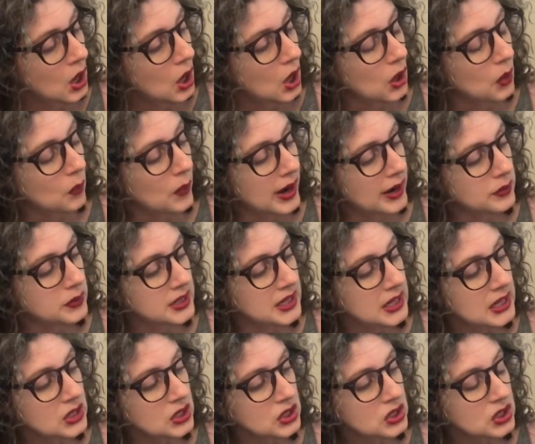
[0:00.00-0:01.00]
around
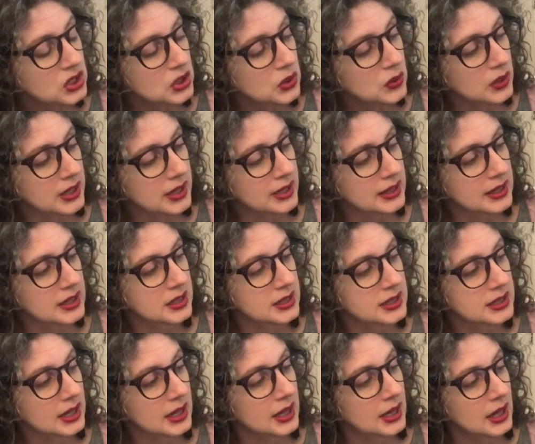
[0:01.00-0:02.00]
each student there's
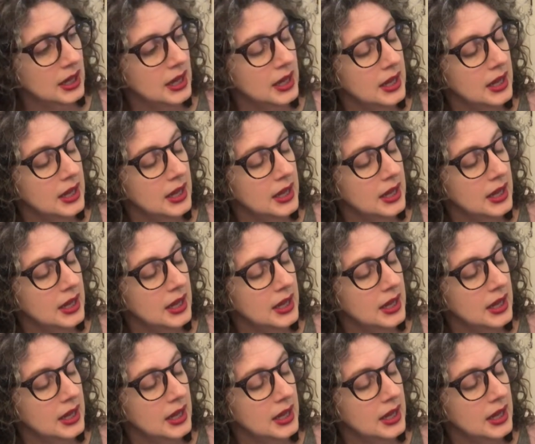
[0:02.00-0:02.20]
like